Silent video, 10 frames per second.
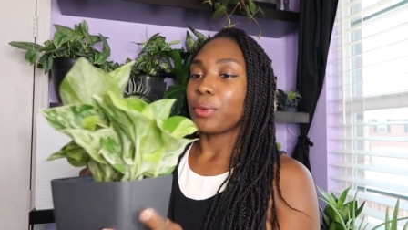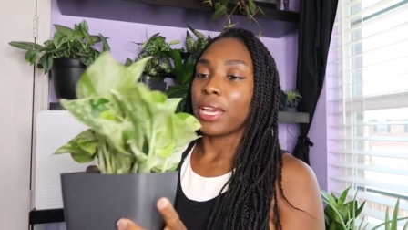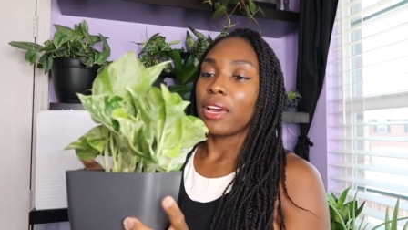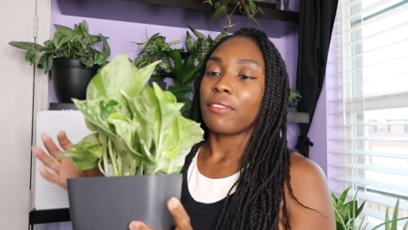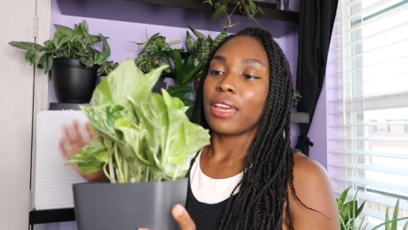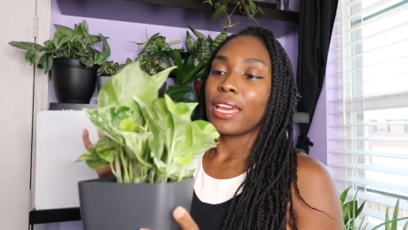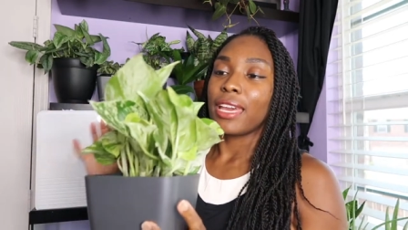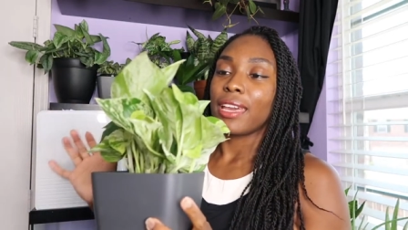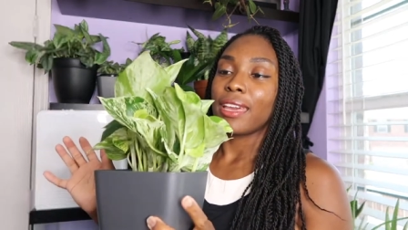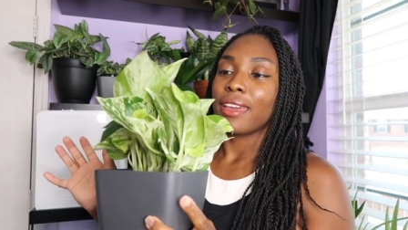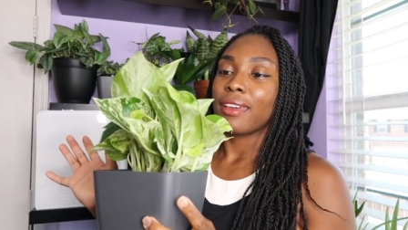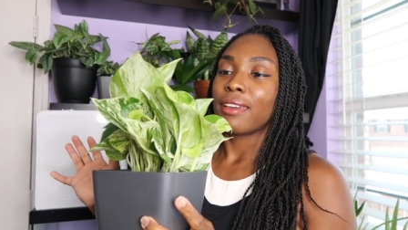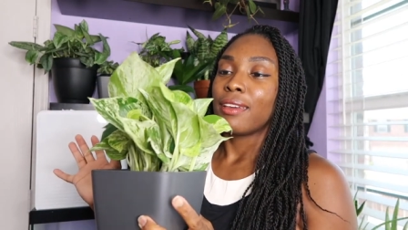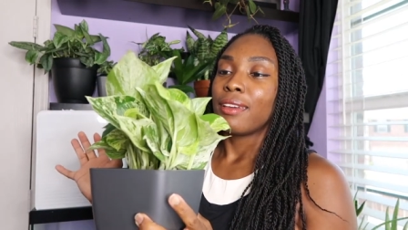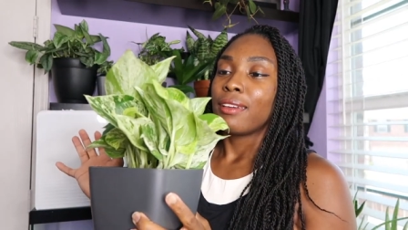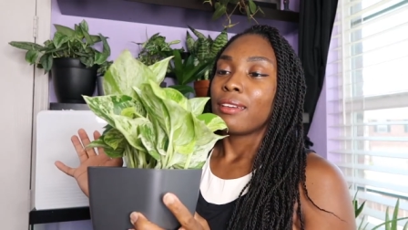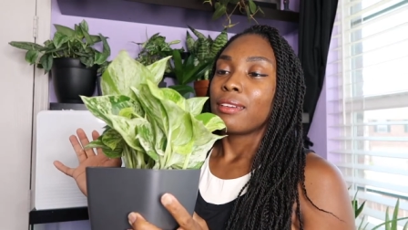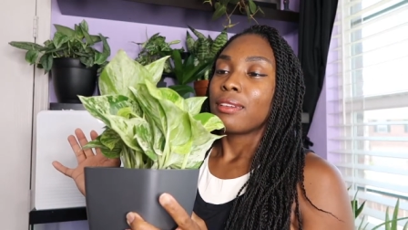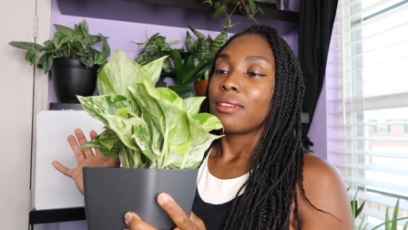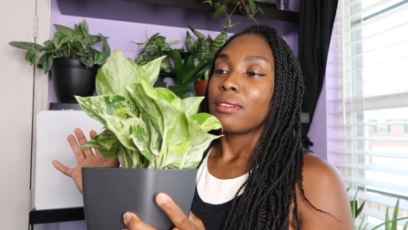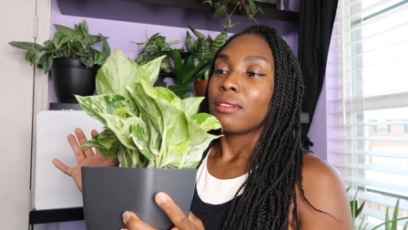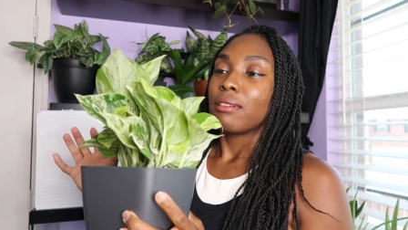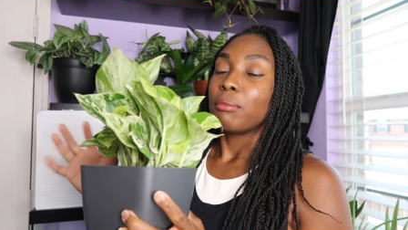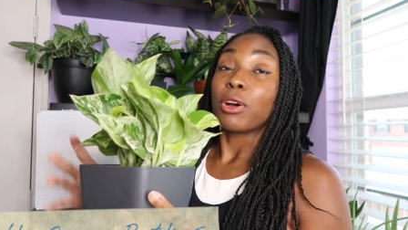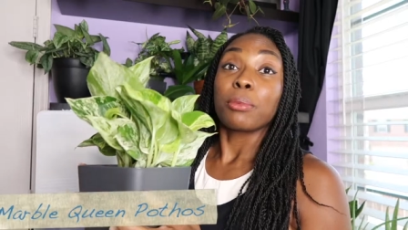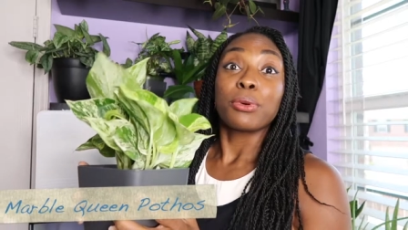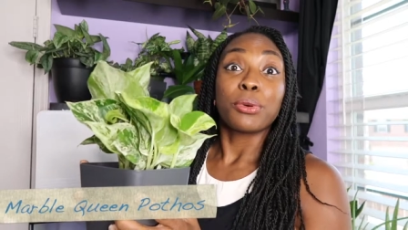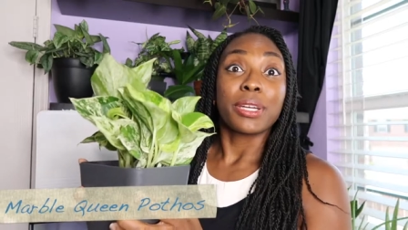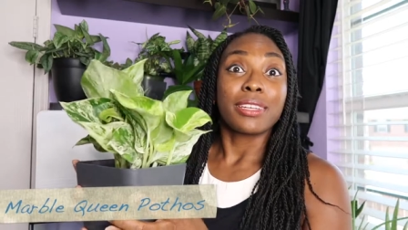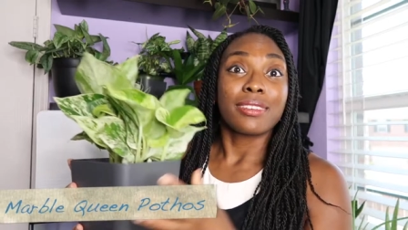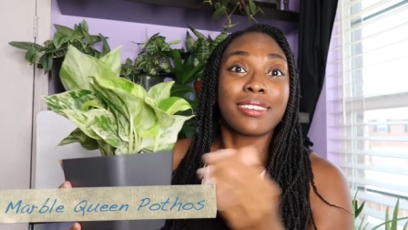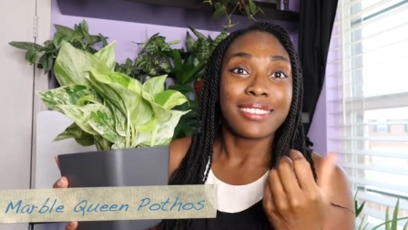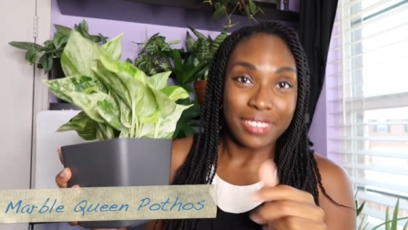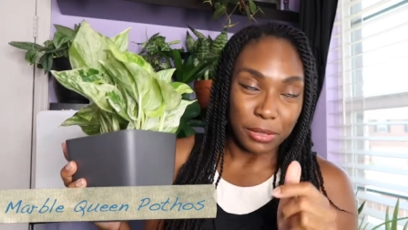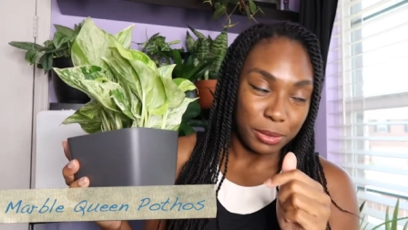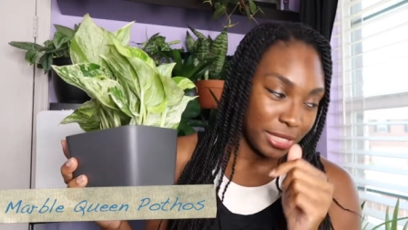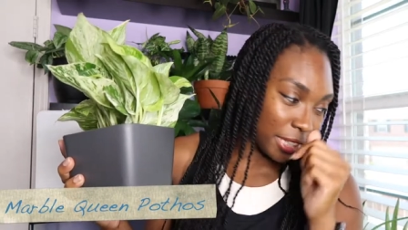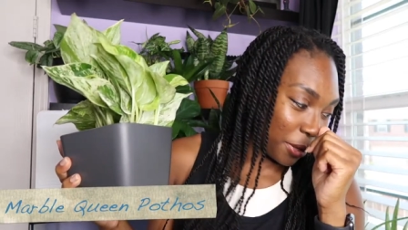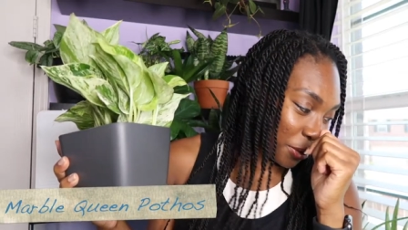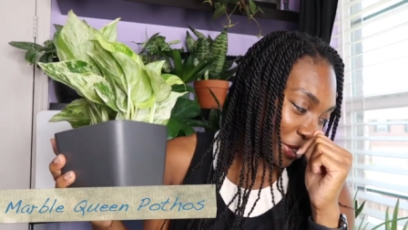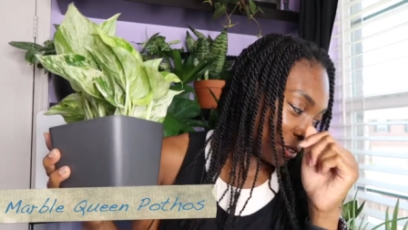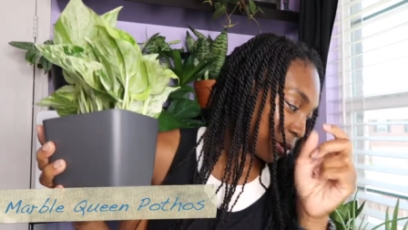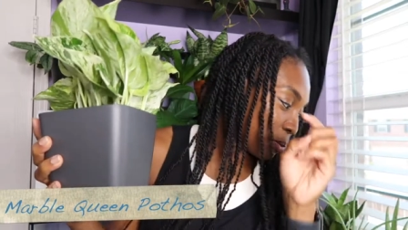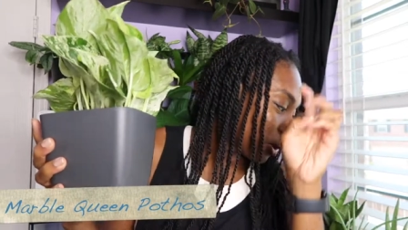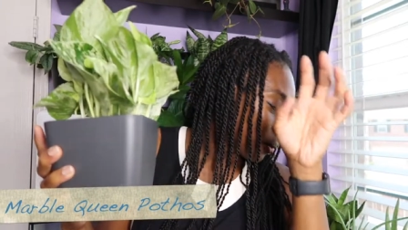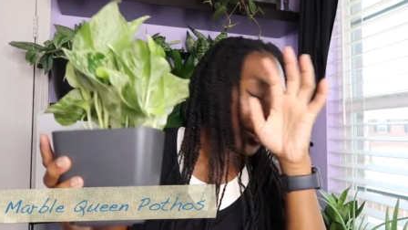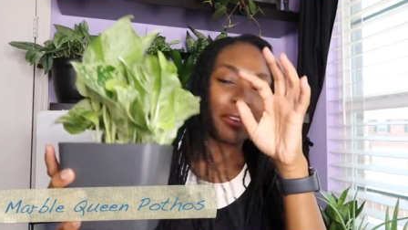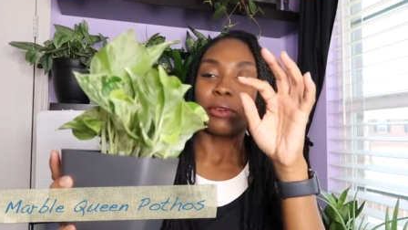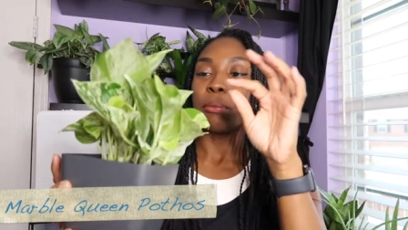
we have a marble queen. I was about to say golden, nope. We have a